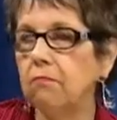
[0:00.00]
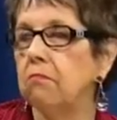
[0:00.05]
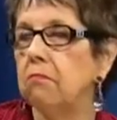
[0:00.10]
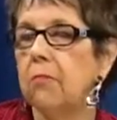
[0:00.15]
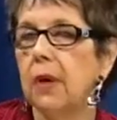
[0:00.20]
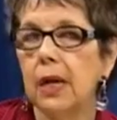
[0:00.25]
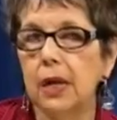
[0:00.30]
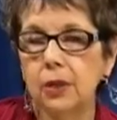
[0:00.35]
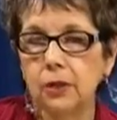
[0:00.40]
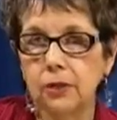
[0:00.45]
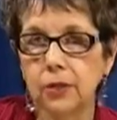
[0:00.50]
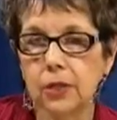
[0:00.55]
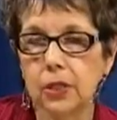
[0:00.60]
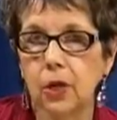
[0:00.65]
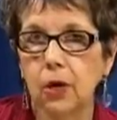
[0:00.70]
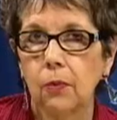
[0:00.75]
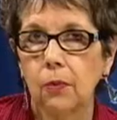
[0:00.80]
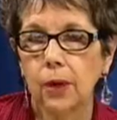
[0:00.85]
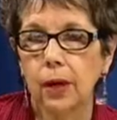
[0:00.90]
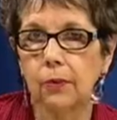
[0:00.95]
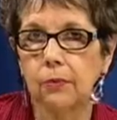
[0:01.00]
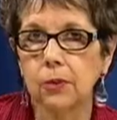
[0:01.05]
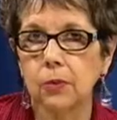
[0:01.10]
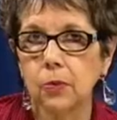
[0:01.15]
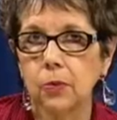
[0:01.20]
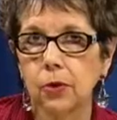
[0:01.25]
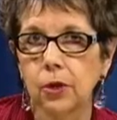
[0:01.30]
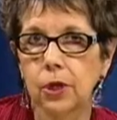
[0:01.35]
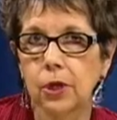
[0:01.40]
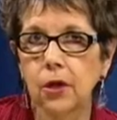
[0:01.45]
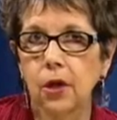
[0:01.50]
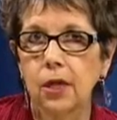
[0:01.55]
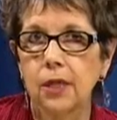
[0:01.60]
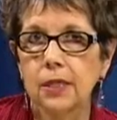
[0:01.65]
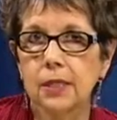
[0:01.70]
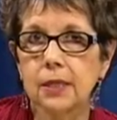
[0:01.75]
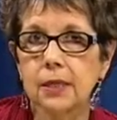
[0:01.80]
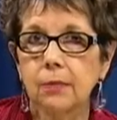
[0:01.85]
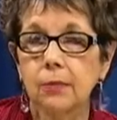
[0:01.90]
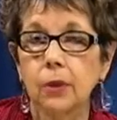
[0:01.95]
many years ago when I was working on a
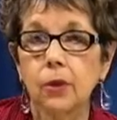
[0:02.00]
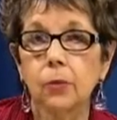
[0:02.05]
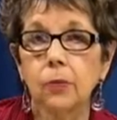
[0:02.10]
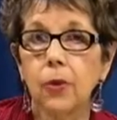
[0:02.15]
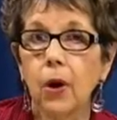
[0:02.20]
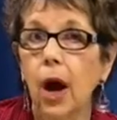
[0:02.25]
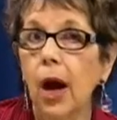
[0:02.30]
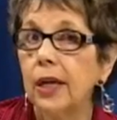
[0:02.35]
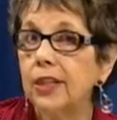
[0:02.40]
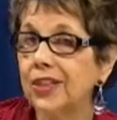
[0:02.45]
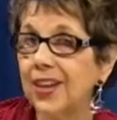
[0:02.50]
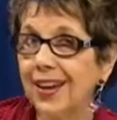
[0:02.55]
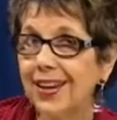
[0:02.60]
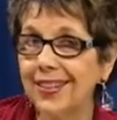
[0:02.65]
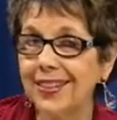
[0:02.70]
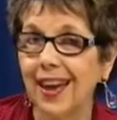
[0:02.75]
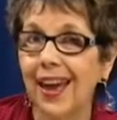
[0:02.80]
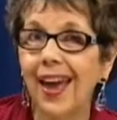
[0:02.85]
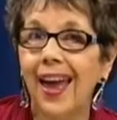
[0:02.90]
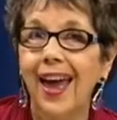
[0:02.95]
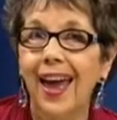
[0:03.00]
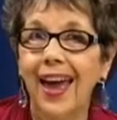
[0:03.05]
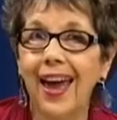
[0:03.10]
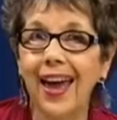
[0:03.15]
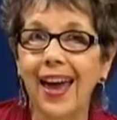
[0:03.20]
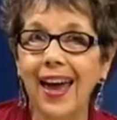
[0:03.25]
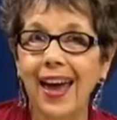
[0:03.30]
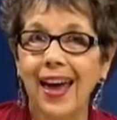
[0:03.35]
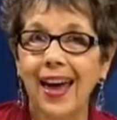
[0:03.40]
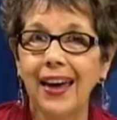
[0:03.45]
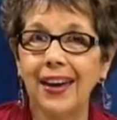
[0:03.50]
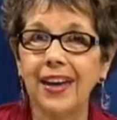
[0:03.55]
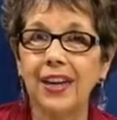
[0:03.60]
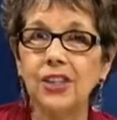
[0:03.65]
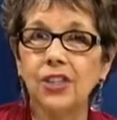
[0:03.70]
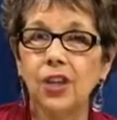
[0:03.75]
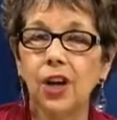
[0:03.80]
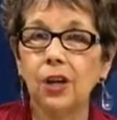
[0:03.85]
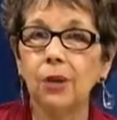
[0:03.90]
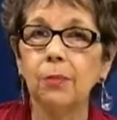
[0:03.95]
similar project, and a
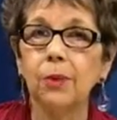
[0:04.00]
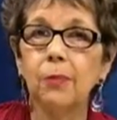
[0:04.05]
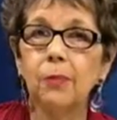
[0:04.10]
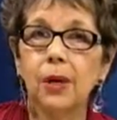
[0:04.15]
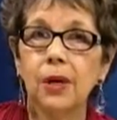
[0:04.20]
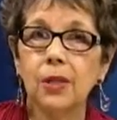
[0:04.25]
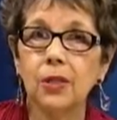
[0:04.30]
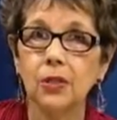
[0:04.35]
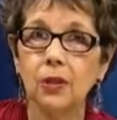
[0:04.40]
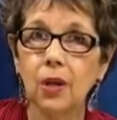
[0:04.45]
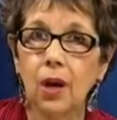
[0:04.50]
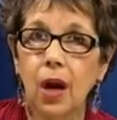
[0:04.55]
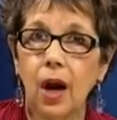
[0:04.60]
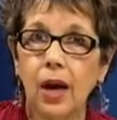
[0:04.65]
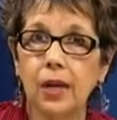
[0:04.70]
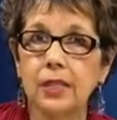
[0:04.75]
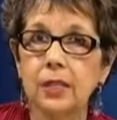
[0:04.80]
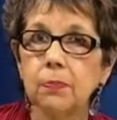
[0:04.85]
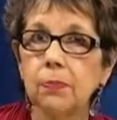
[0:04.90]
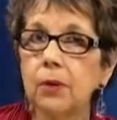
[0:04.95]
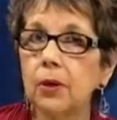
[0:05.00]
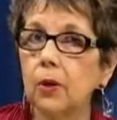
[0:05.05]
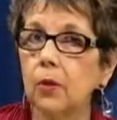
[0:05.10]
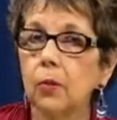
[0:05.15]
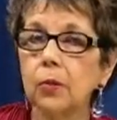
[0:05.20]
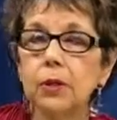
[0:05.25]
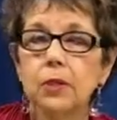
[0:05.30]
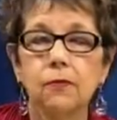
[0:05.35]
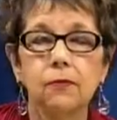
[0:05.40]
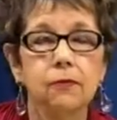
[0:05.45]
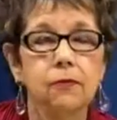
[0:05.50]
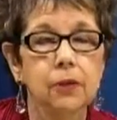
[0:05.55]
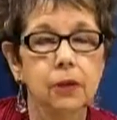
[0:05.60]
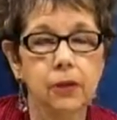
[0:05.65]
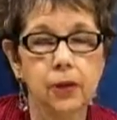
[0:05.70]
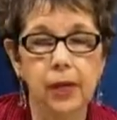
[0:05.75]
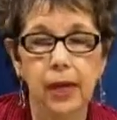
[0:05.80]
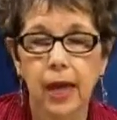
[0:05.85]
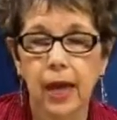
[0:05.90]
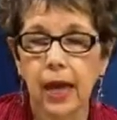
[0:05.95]
gentleman went into the hospital, was
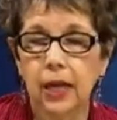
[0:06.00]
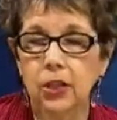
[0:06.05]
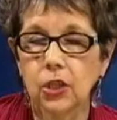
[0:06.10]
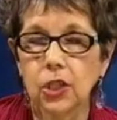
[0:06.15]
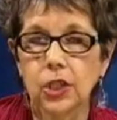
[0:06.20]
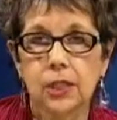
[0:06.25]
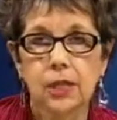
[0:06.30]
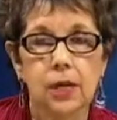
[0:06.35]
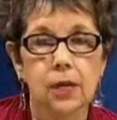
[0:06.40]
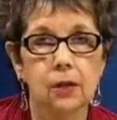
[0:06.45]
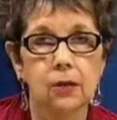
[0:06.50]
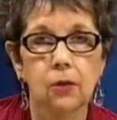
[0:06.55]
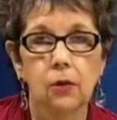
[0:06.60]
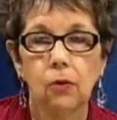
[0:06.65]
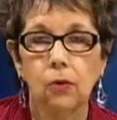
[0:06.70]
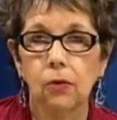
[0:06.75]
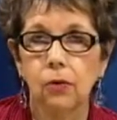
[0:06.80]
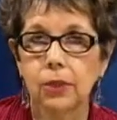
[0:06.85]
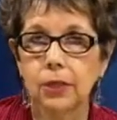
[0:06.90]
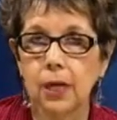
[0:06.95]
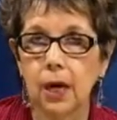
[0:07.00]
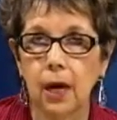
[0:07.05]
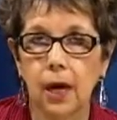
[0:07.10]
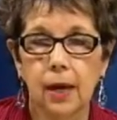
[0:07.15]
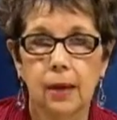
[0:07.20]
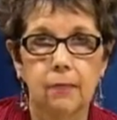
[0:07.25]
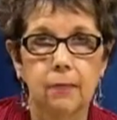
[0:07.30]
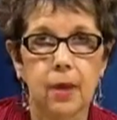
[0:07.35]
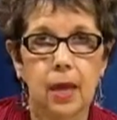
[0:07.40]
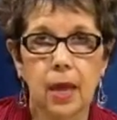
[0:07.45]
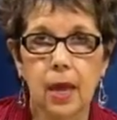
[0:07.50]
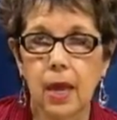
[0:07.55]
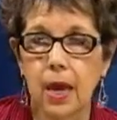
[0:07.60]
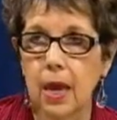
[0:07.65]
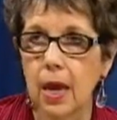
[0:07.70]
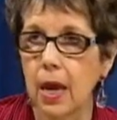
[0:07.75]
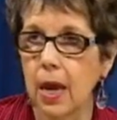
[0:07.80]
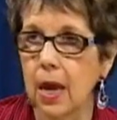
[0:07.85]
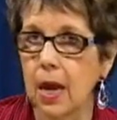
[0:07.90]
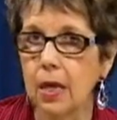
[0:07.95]
very agitated the whole time,
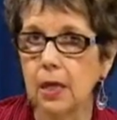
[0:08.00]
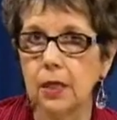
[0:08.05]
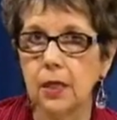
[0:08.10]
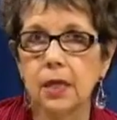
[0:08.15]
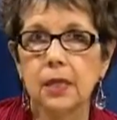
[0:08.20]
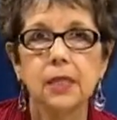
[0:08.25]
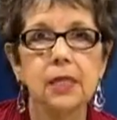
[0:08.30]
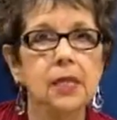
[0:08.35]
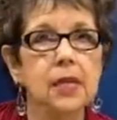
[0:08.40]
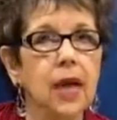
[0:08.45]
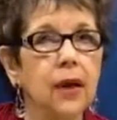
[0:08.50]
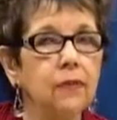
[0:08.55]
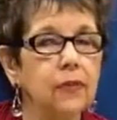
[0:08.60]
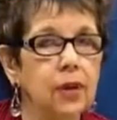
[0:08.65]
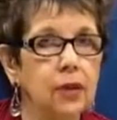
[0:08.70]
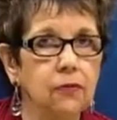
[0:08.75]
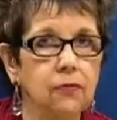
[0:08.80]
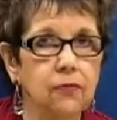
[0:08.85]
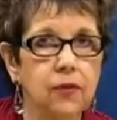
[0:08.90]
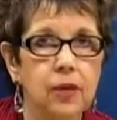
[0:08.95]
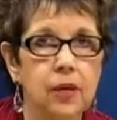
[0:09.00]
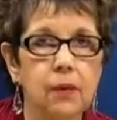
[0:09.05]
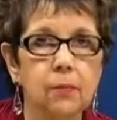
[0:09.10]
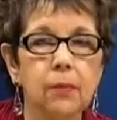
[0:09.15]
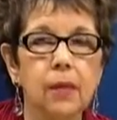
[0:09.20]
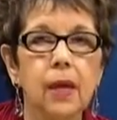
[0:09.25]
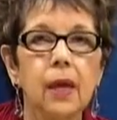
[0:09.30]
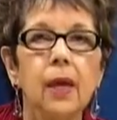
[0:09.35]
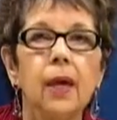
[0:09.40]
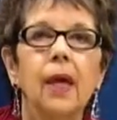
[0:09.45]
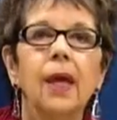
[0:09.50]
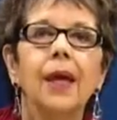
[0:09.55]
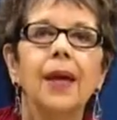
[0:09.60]
and he didn't have any family.